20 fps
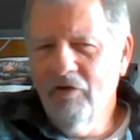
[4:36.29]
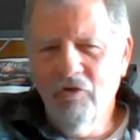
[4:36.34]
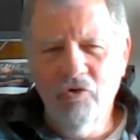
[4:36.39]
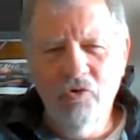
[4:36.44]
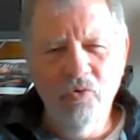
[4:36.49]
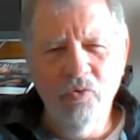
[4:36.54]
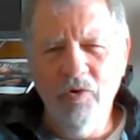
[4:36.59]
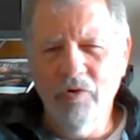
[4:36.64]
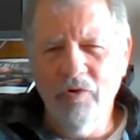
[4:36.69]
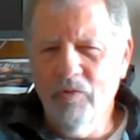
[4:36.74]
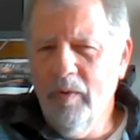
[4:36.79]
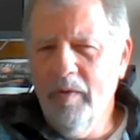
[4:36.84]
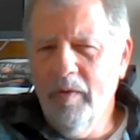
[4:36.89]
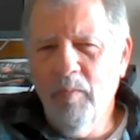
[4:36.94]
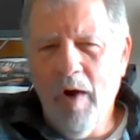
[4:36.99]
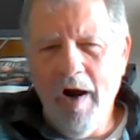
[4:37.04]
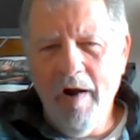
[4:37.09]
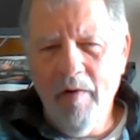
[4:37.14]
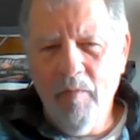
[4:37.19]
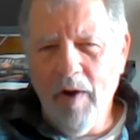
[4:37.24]
2 or 3
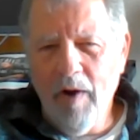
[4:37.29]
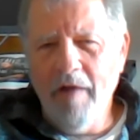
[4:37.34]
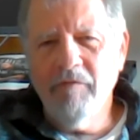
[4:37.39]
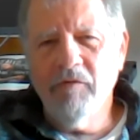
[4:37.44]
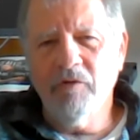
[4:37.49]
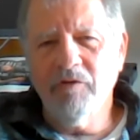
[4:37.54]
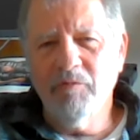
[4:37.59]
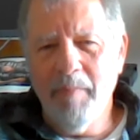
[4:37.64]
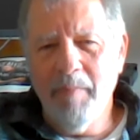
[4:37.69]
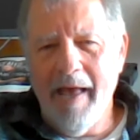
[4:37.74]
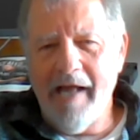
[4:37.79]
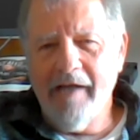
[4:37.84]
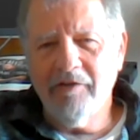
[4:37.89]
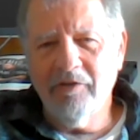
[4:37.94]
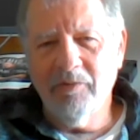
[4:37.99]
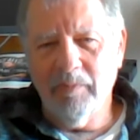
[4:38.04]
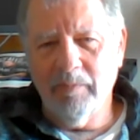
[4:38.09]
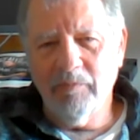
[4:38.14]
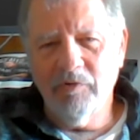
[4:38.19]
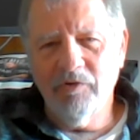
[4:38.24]
rifles
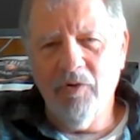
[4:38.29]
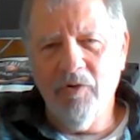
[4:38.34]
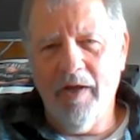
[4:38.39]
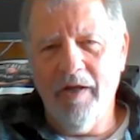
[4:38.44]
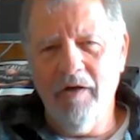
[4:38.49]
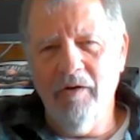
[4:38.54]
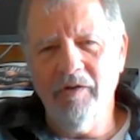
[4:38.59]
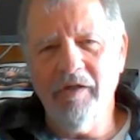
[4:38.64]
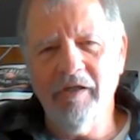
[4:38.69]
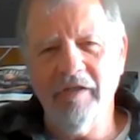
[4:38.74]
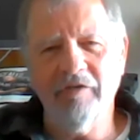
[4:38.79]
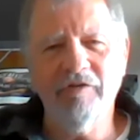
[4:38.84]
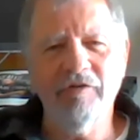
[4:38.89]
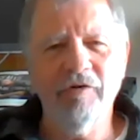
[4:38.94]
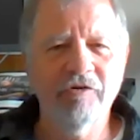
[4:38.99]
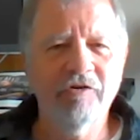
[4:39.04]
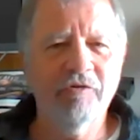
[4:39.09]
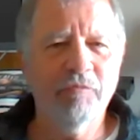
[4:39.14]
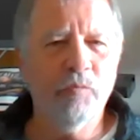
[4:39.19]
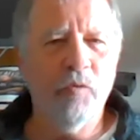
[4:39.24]
maximum, so I don't get
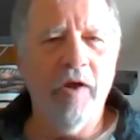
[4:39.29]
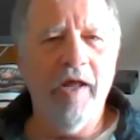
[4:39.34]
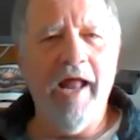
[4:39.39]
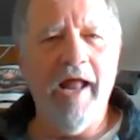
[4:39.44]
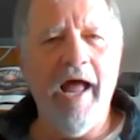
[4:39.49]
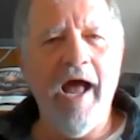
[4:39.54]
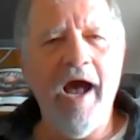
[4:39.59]
so spread